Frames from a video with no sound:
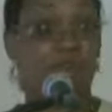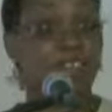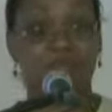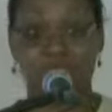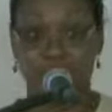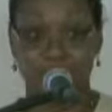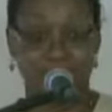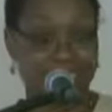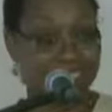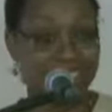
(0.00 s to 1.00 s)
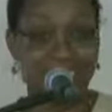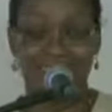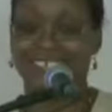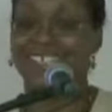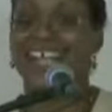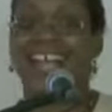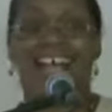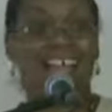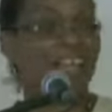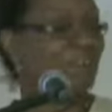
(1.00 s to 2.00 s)
not a visual learner,
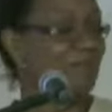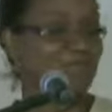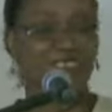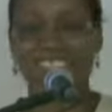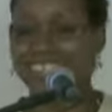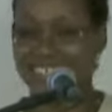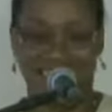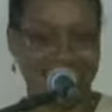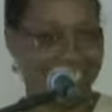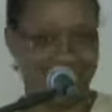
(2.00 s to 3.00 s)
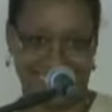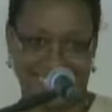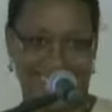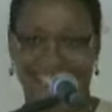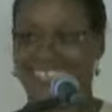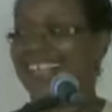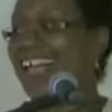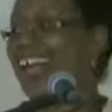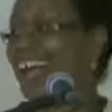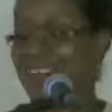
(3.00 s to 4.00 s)
and I am not a kinetic learner.
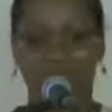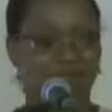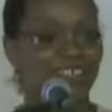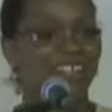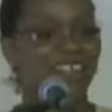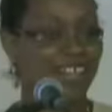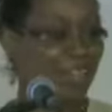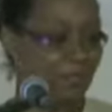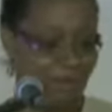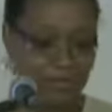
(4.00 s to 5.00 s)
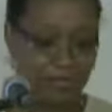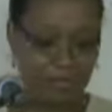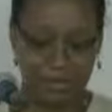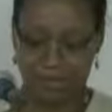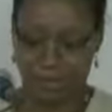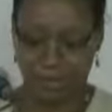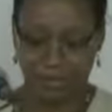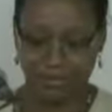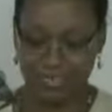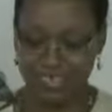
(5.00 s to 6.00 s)
Oh, I left my little piece of paper
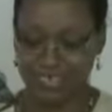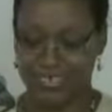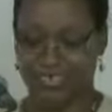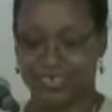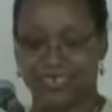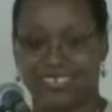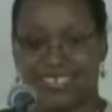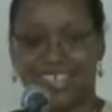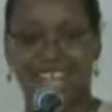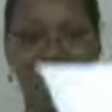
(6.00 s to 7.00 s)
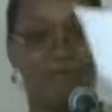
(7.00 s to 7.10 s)
down there. Oh, no. I